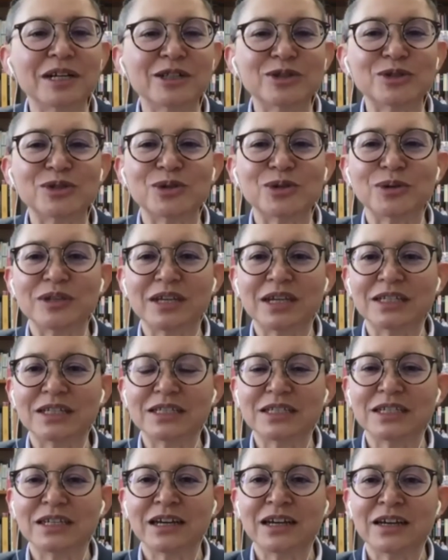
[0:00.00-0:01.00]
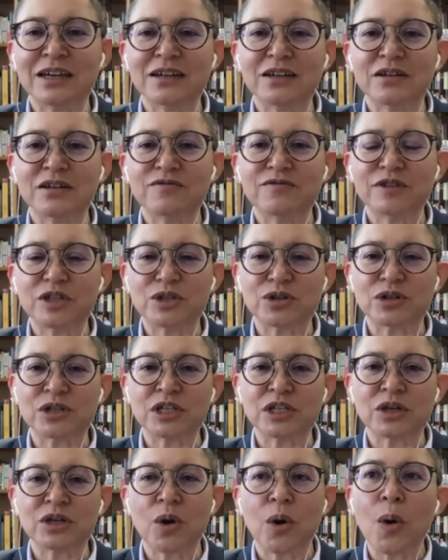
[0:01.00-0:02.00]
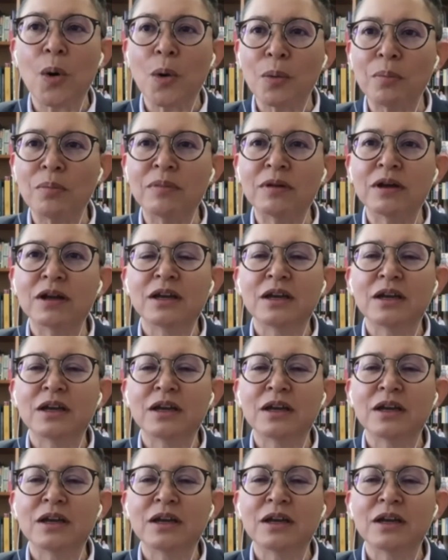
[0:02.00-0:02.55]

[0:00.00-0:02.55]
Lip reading: And so the idea of returning home,